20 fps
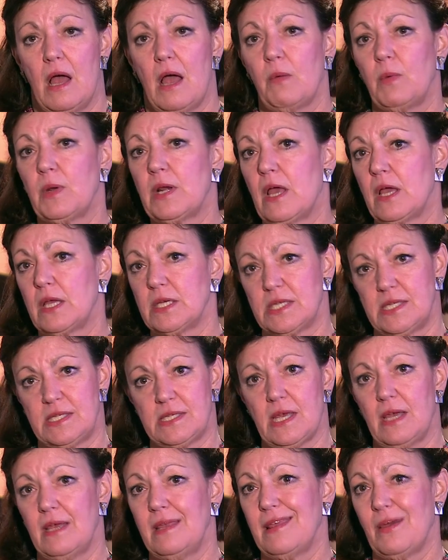would like to
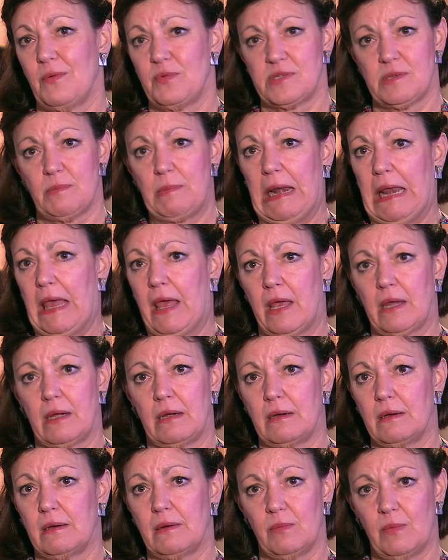say there was a
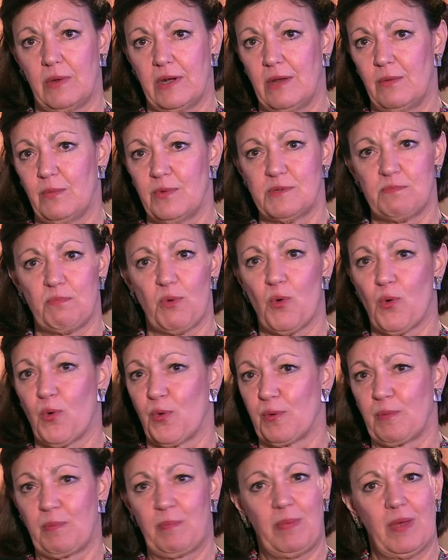plan when it was
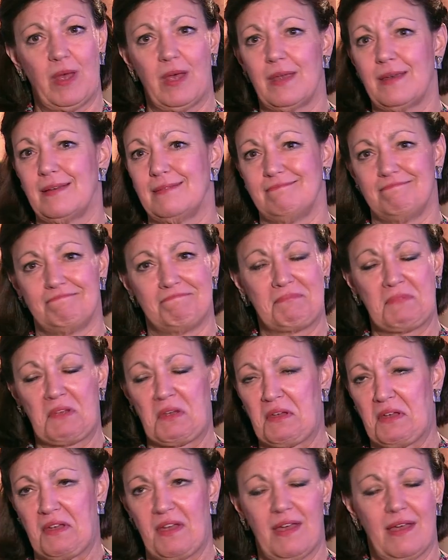bought, but
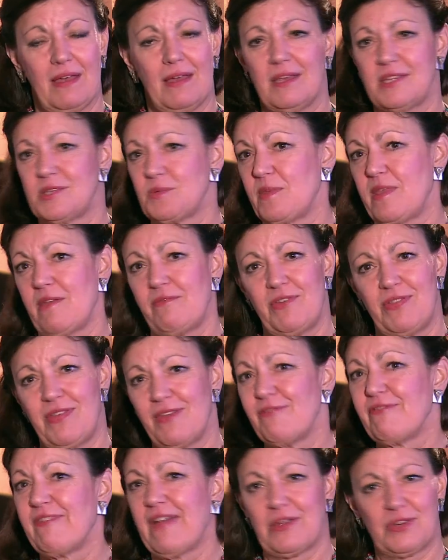as with
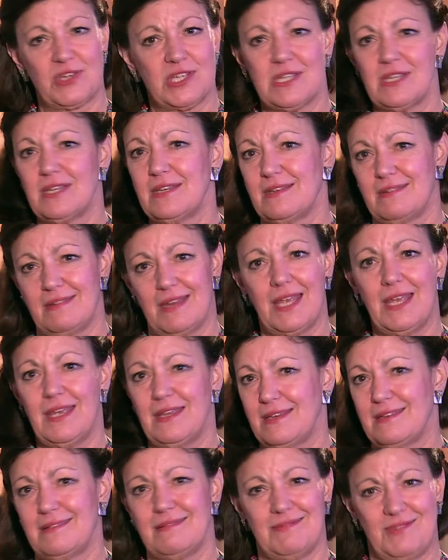everything Fountain,
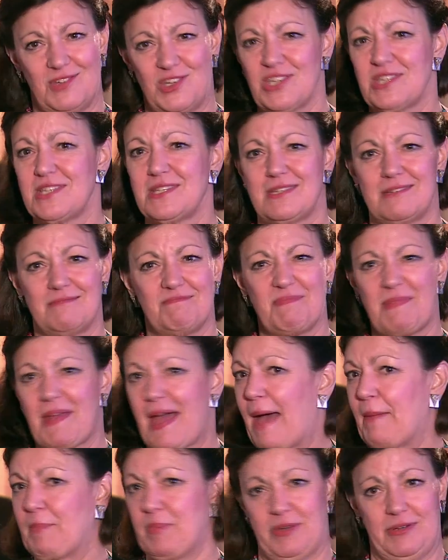it just
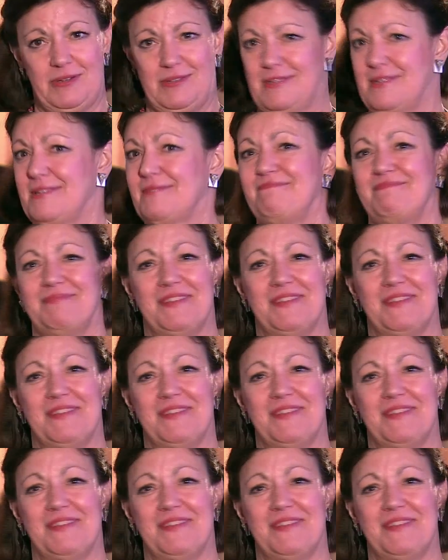happened.